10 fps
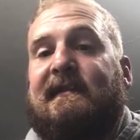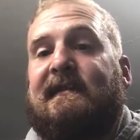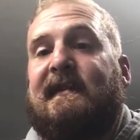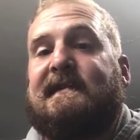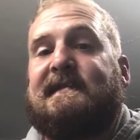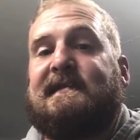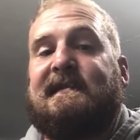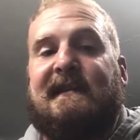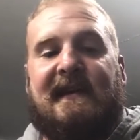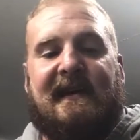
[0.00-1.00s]
That's
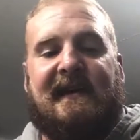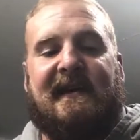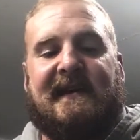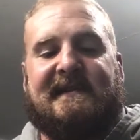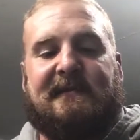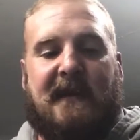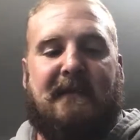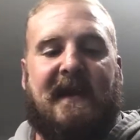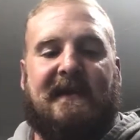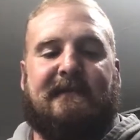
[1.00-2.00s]
my
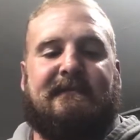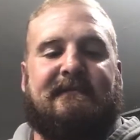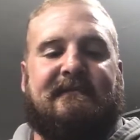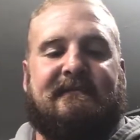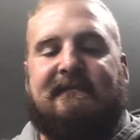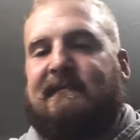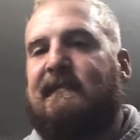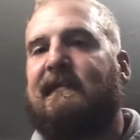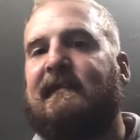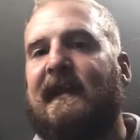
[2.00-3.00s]
main
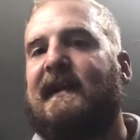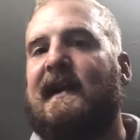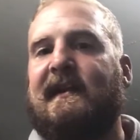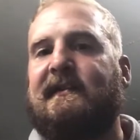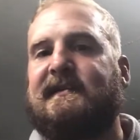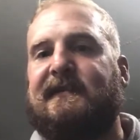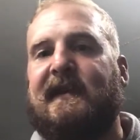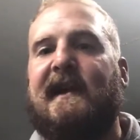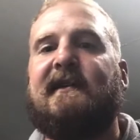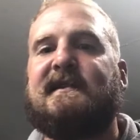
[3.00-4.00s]
thing that I use for
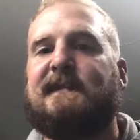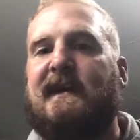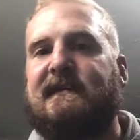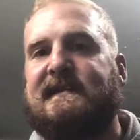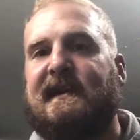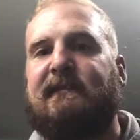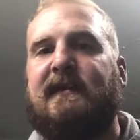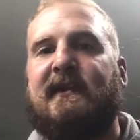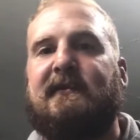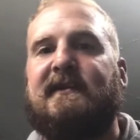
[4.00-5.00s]
carry is my SIG
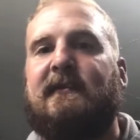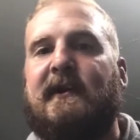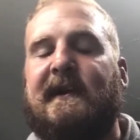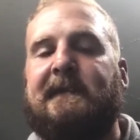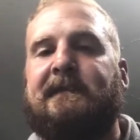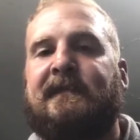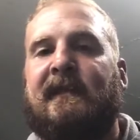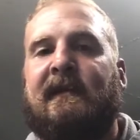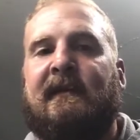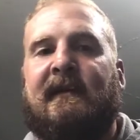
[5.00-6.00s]
P320,
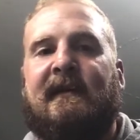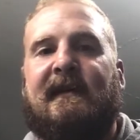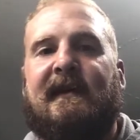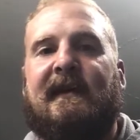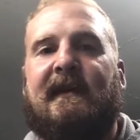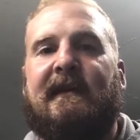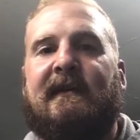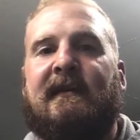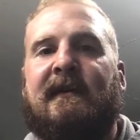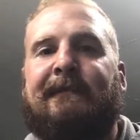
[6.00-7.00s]
and
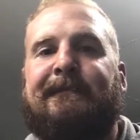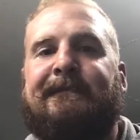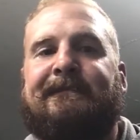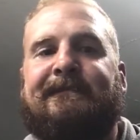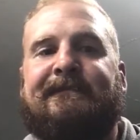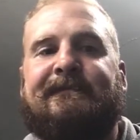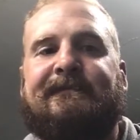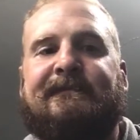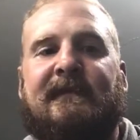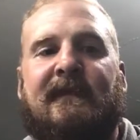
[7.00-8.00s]
I've
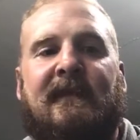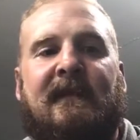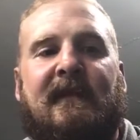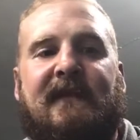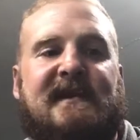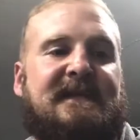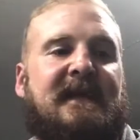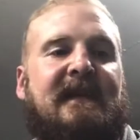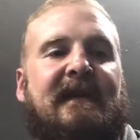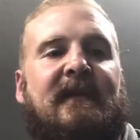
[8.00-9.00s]
actually been
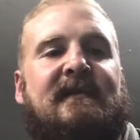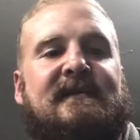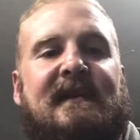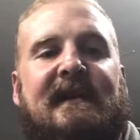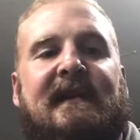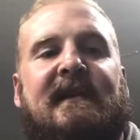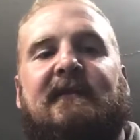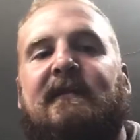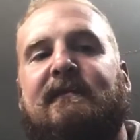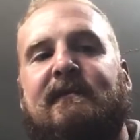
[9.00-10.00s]
thinking about trying to get into
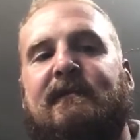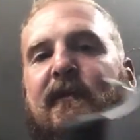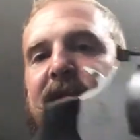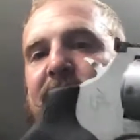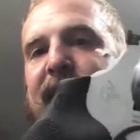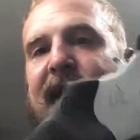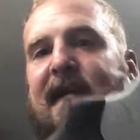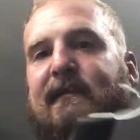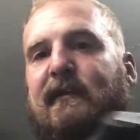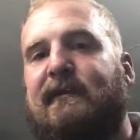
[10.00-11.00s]
a 44 mag,
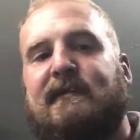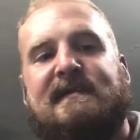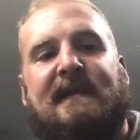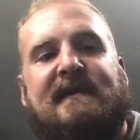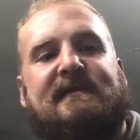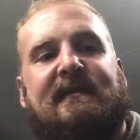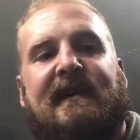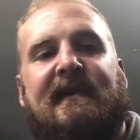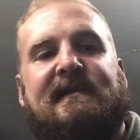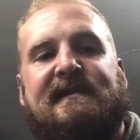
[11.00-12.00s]
44 special
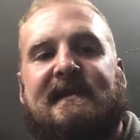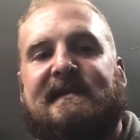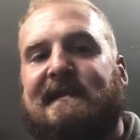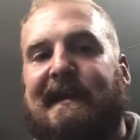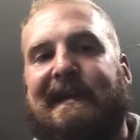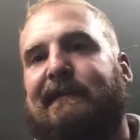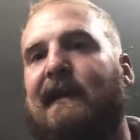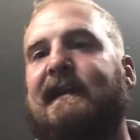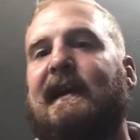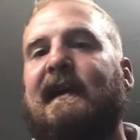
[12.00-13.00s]
carry just because I can
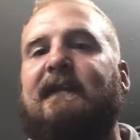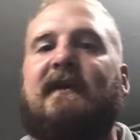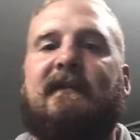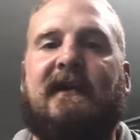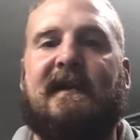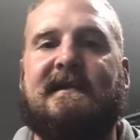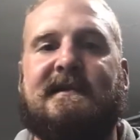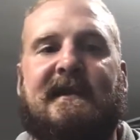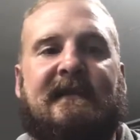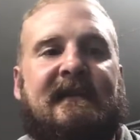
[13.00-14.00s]
find the ammo pretty easy,